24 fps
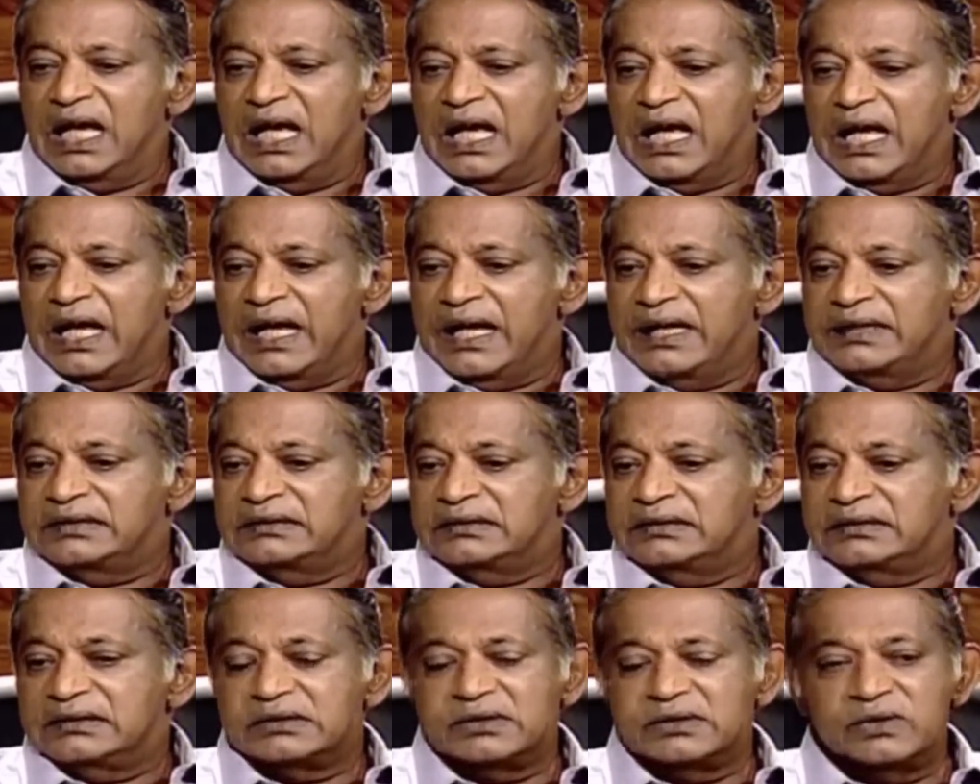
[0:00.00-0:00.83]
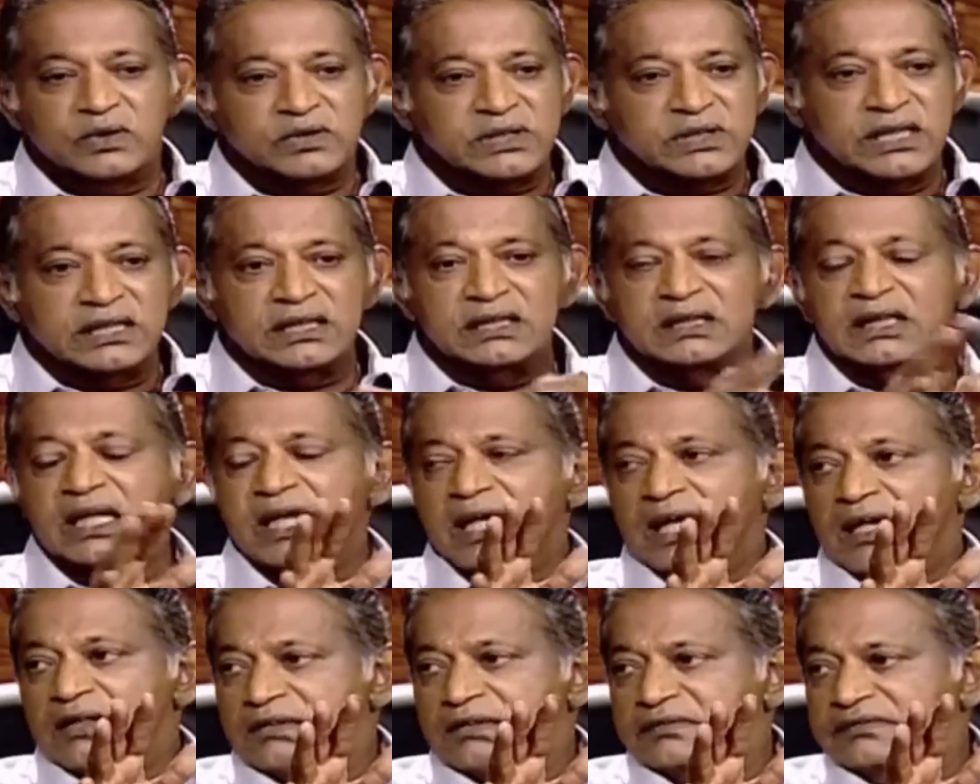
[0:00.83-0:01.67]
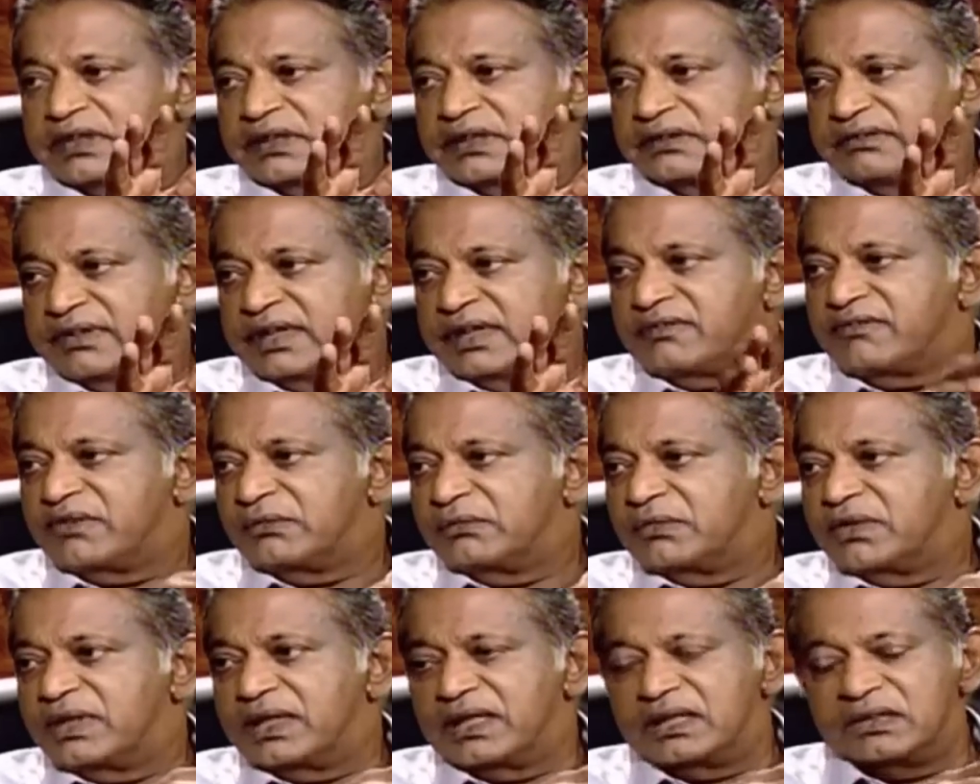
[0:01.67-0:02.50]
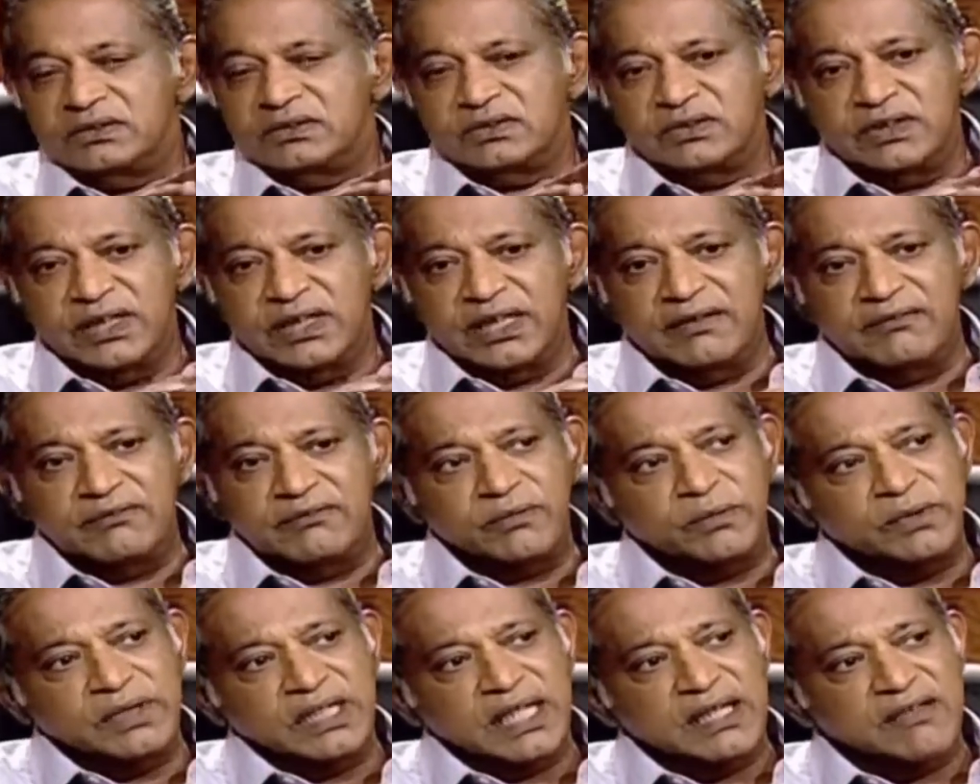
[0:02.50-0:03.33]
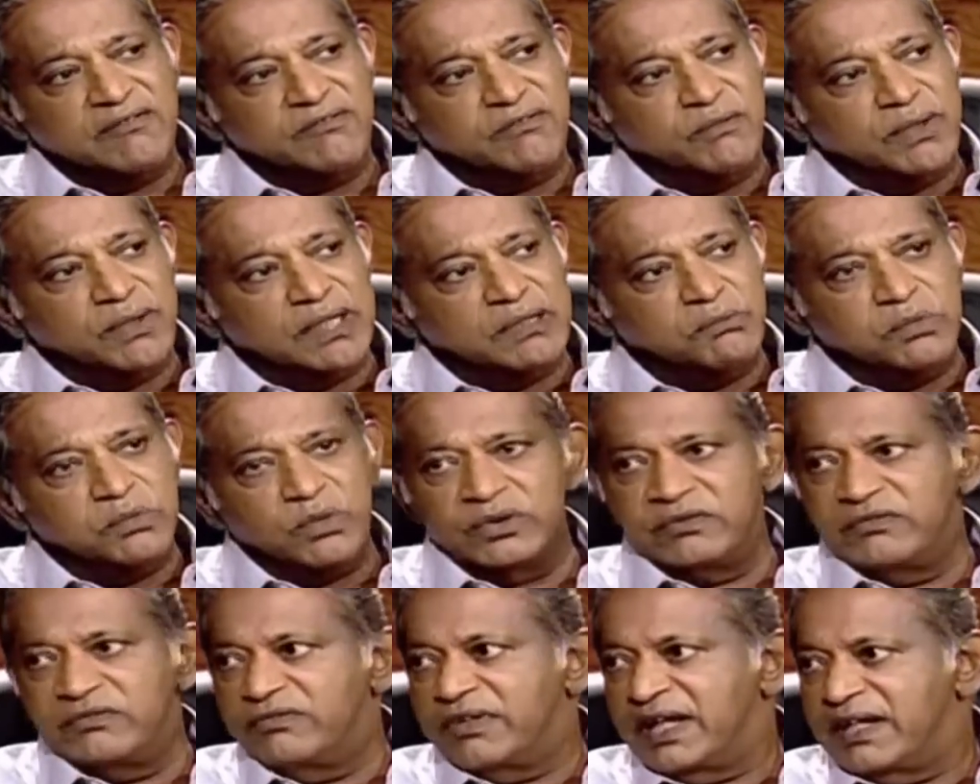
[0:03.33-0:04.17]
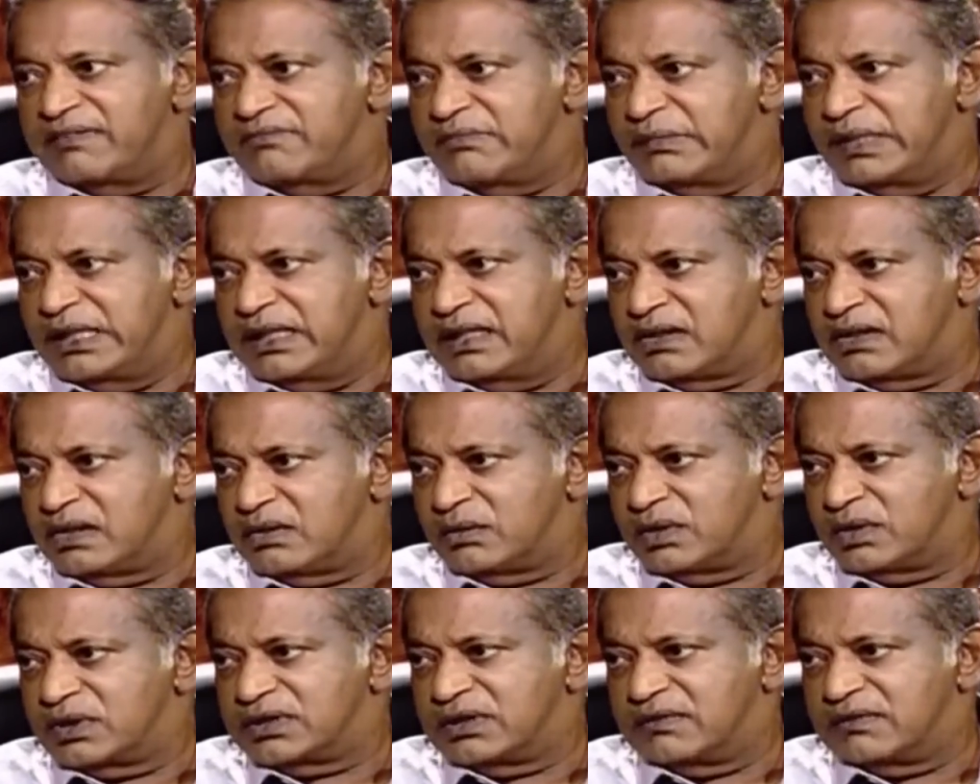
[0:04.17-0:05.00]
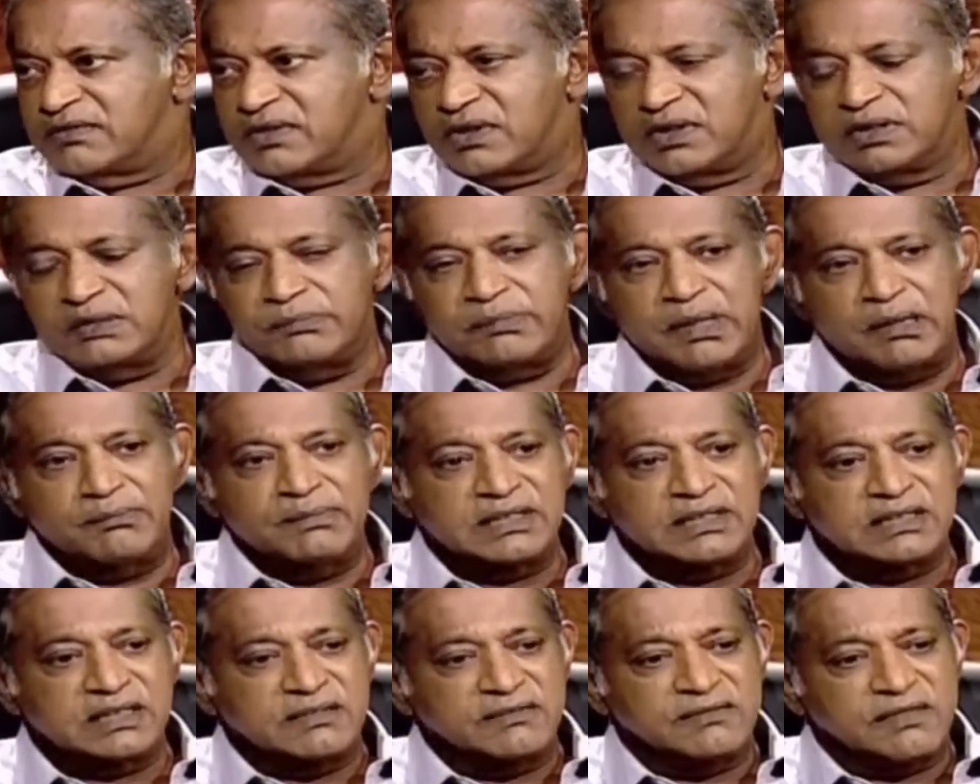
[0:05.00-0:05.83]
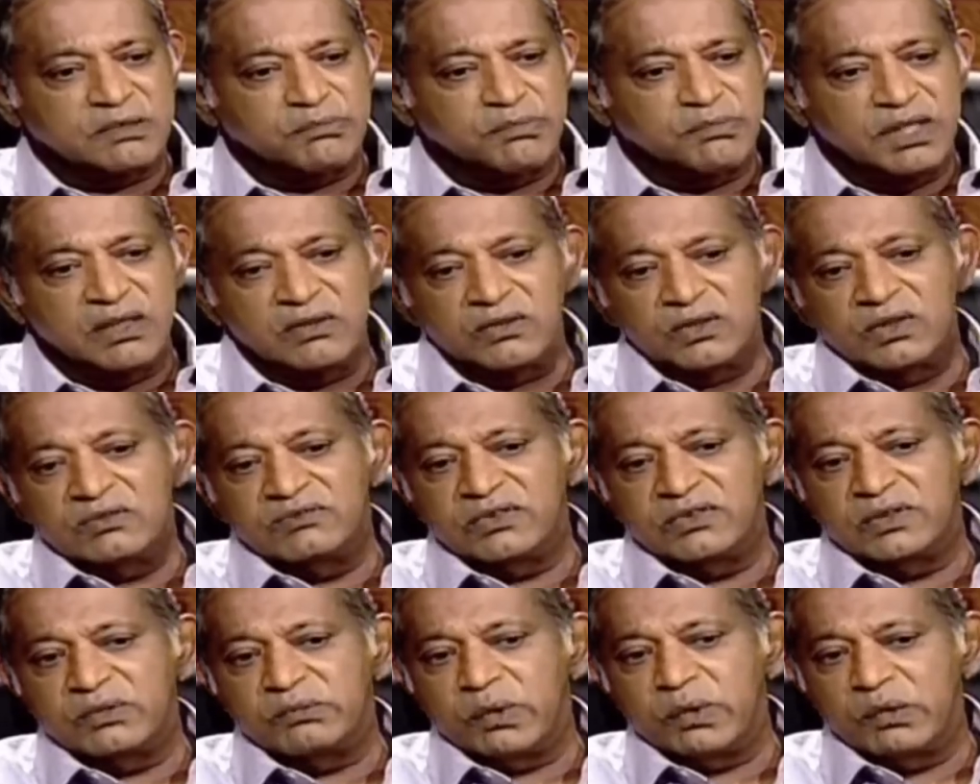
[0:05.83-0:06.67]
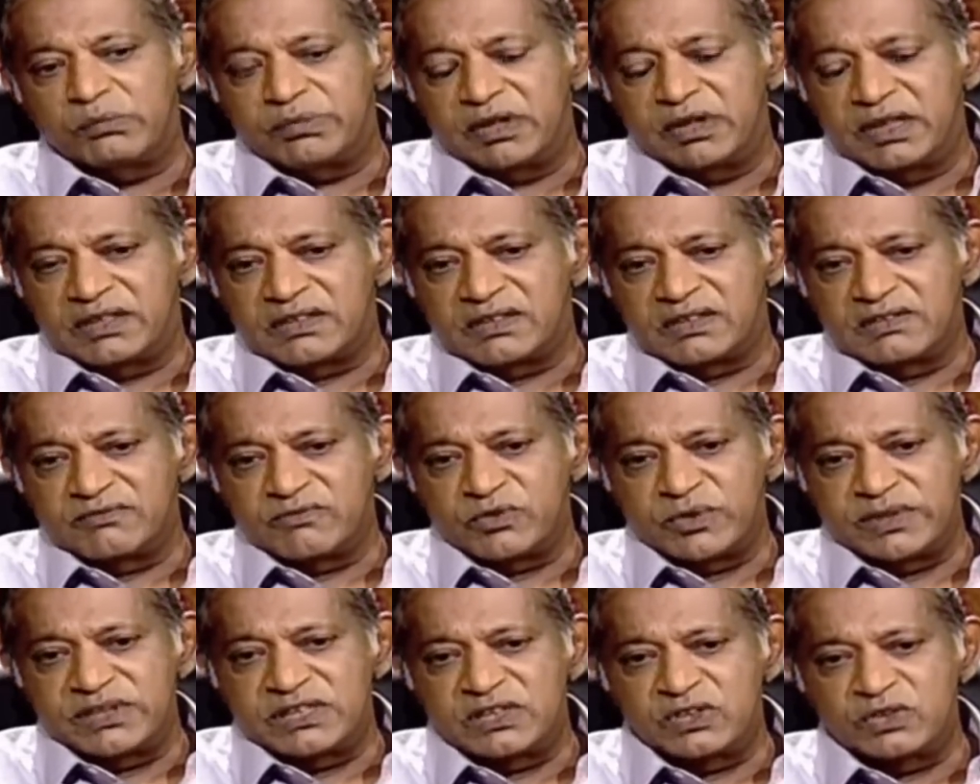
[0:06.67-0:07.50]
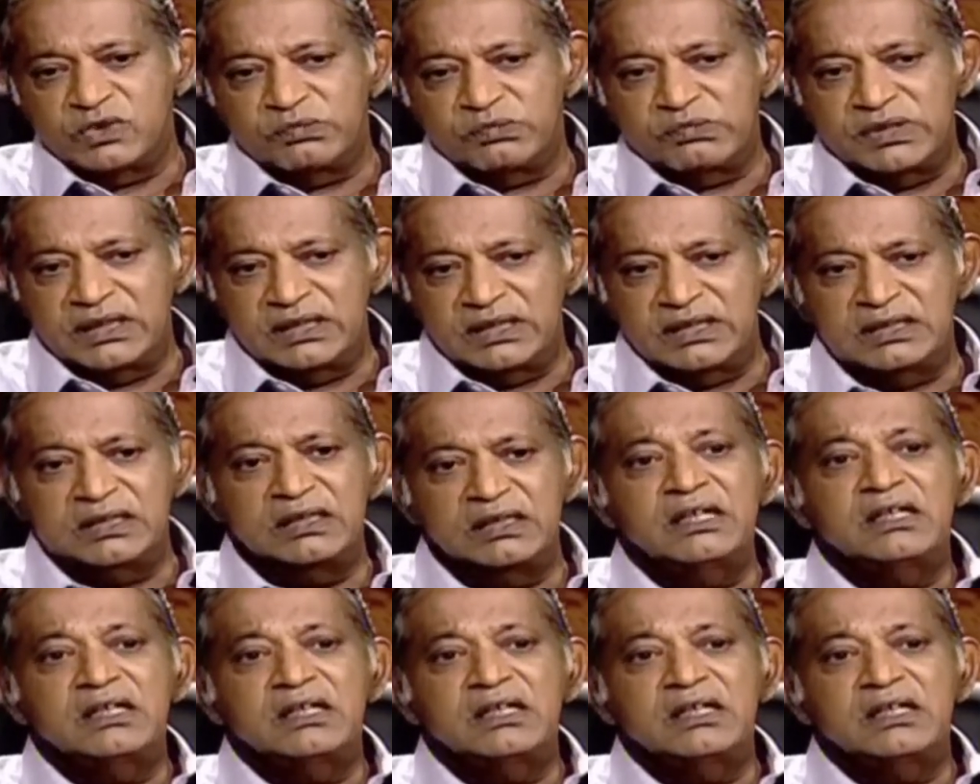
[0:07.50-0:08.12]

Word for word: and you're taken care of, in effect, from cradle to grave. We have one point five million or whatever on the public service payroll for a population of twenty-two million.